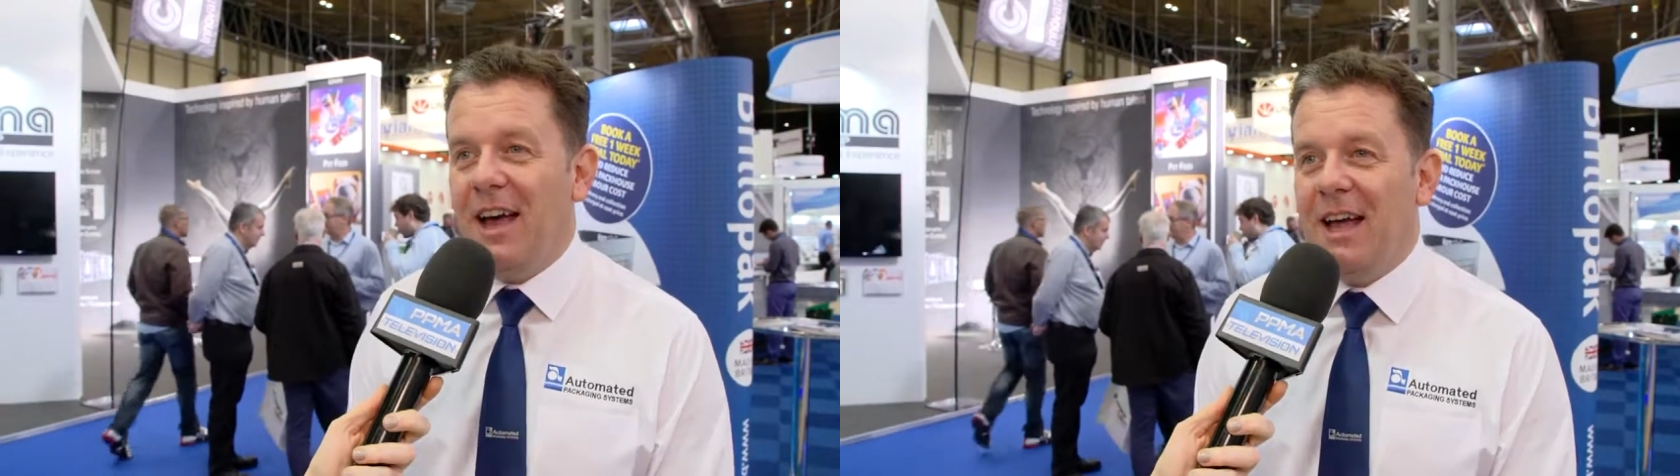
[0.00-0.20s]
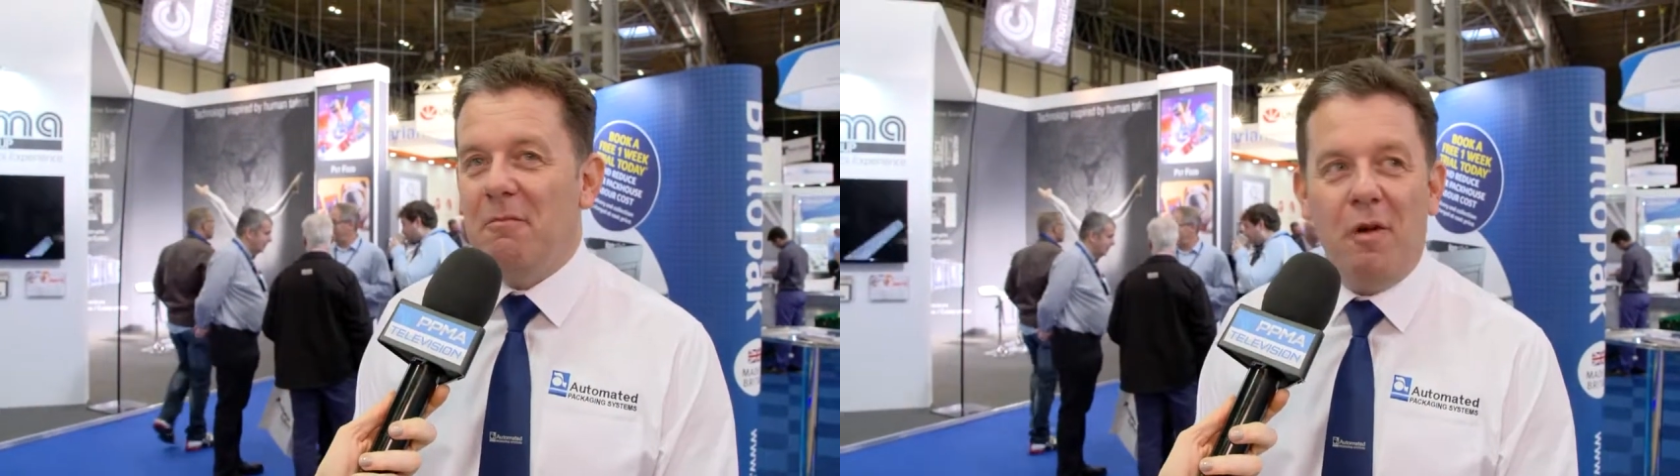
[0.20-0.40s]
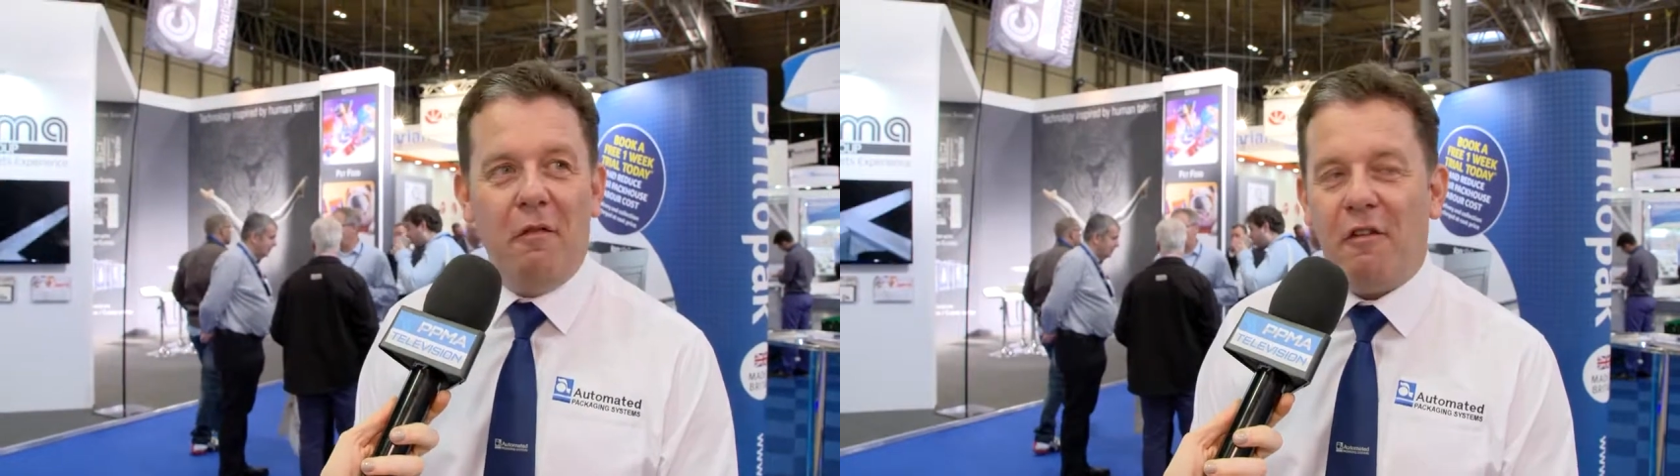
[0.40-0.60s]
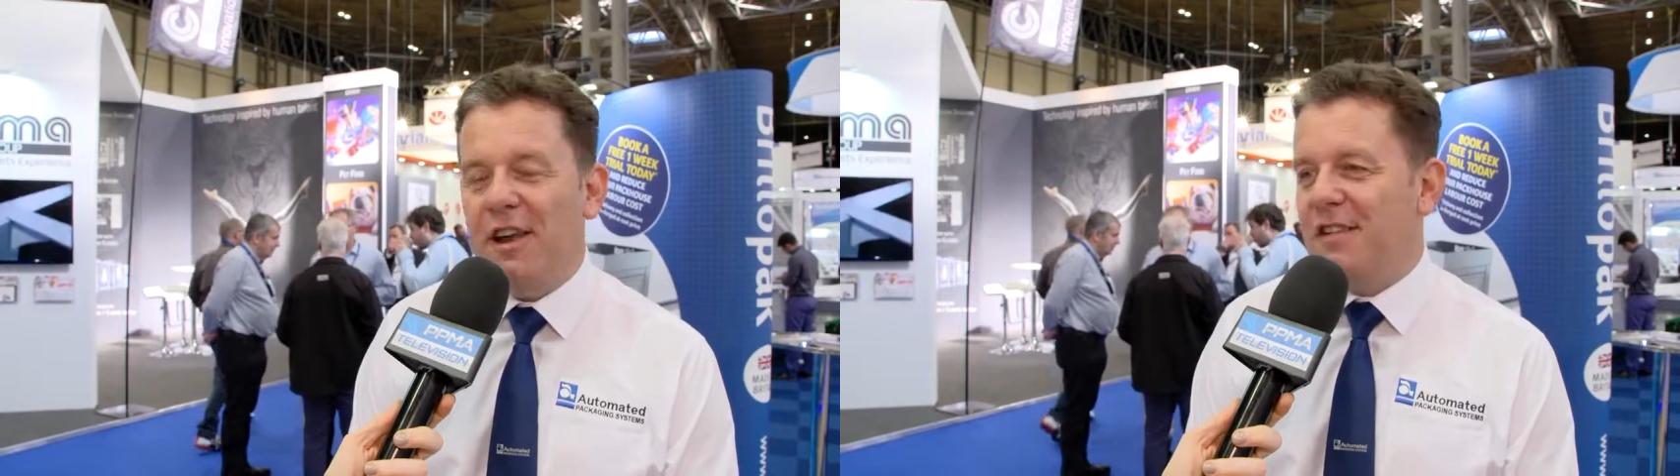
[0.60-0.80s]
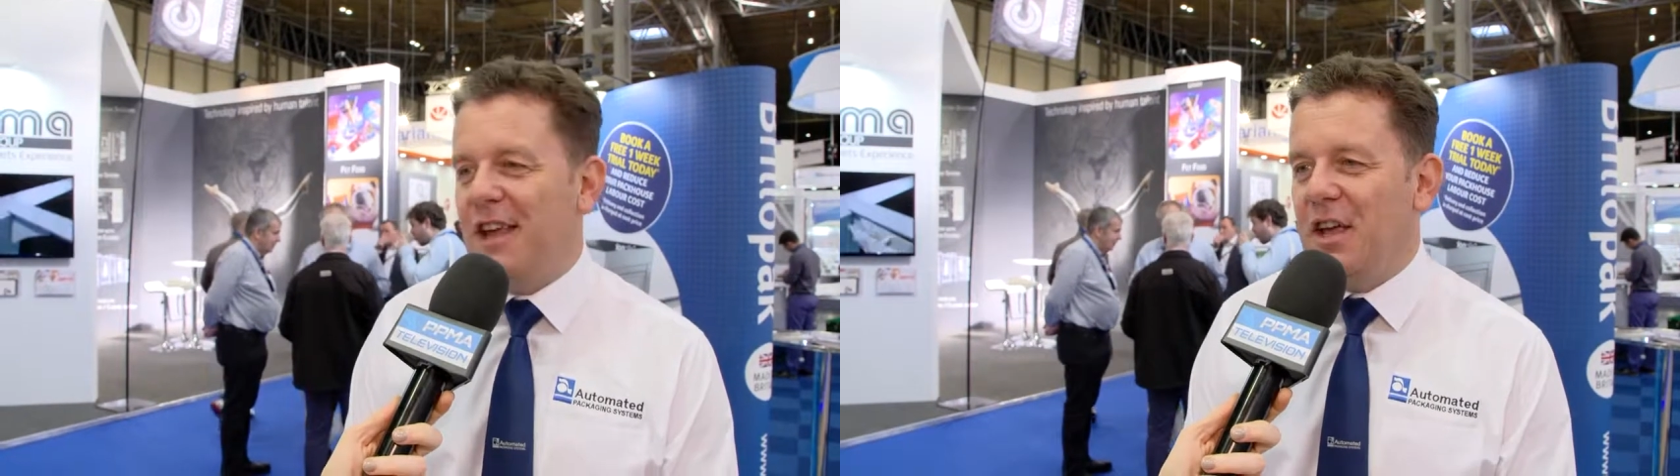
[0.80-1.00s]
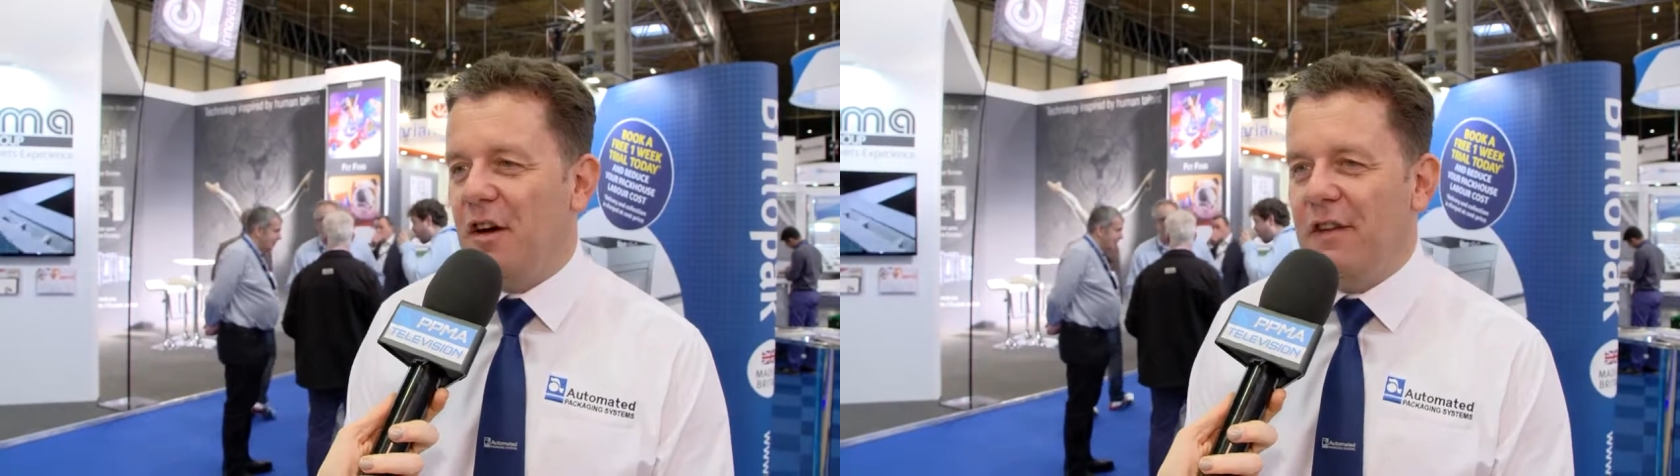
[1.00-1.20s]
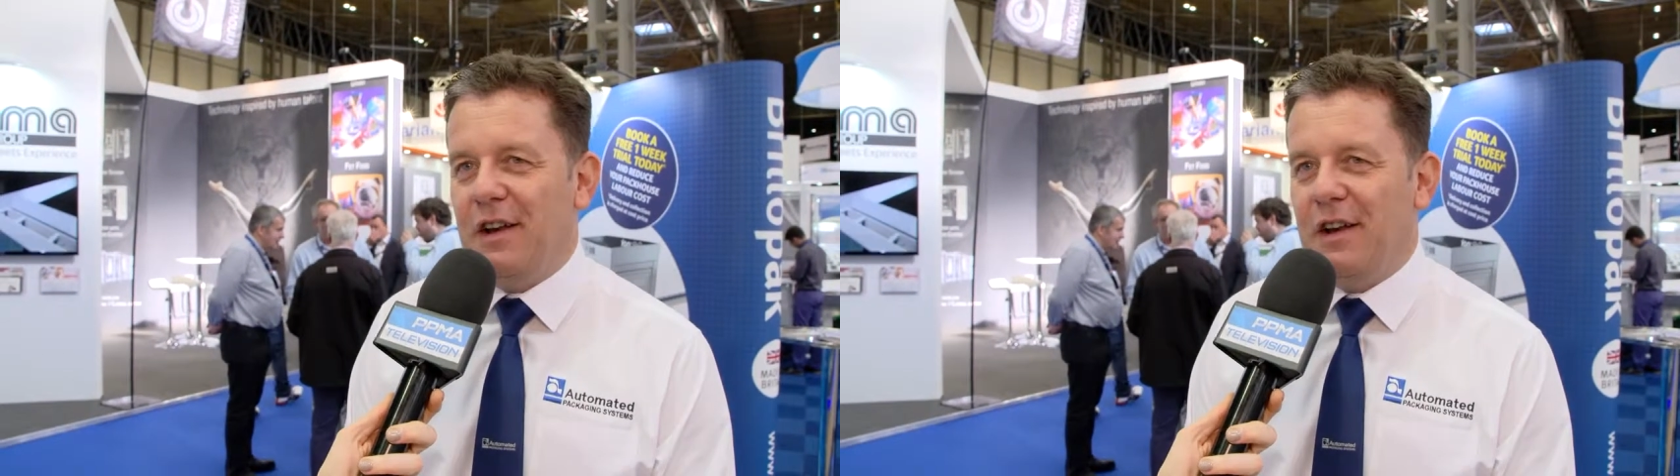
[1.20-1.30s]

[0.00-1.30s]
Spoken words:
Well, free tea and coffee